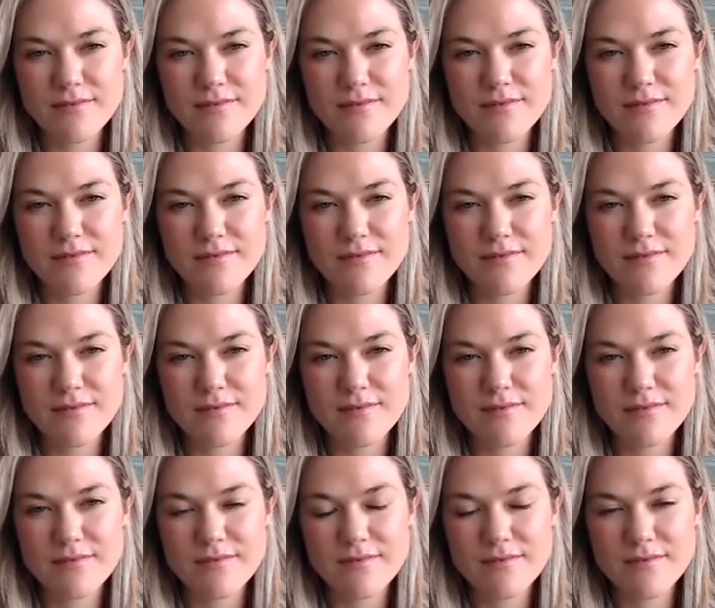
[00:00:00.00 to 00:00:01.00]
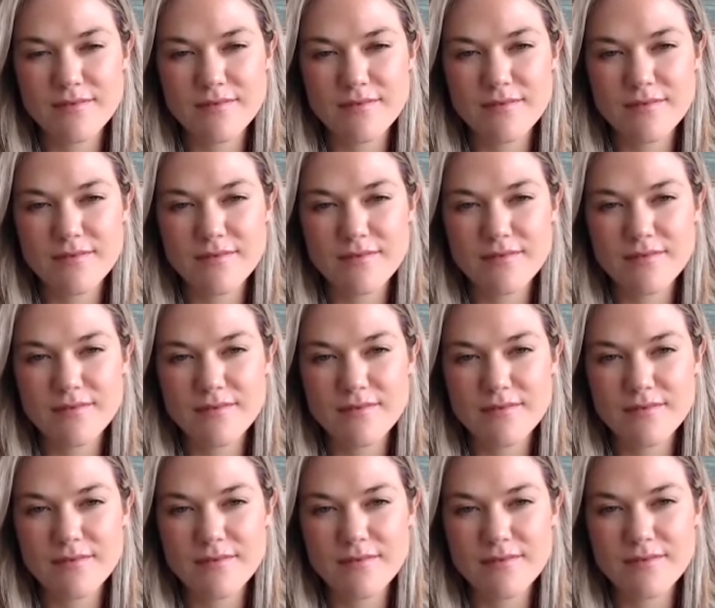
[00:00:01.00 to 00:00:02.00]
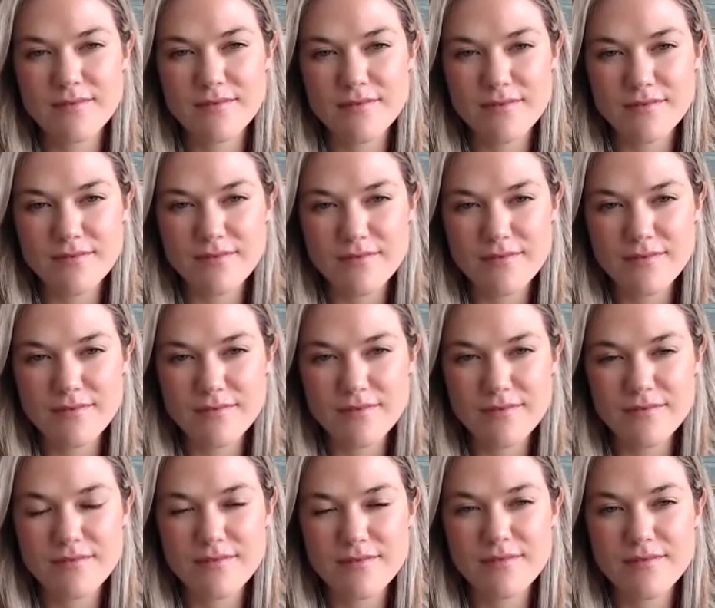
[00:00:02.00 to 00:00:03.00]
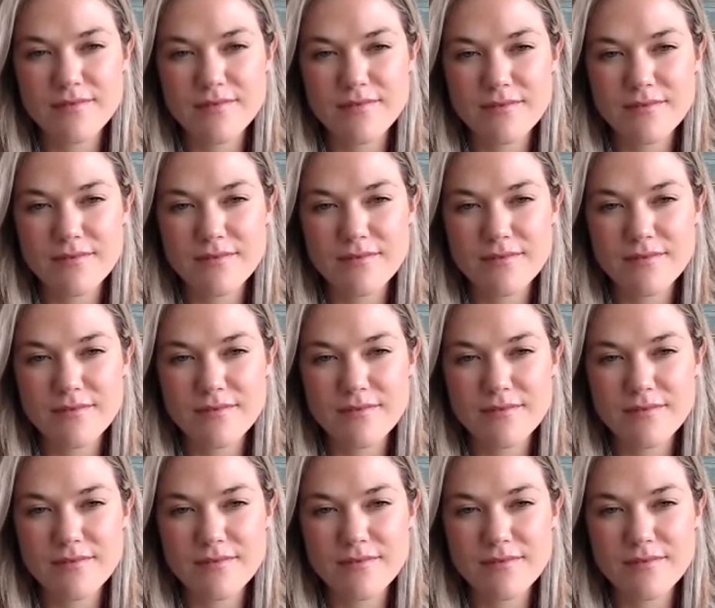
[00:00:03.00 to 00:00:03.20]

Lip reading: The person shown says nothing.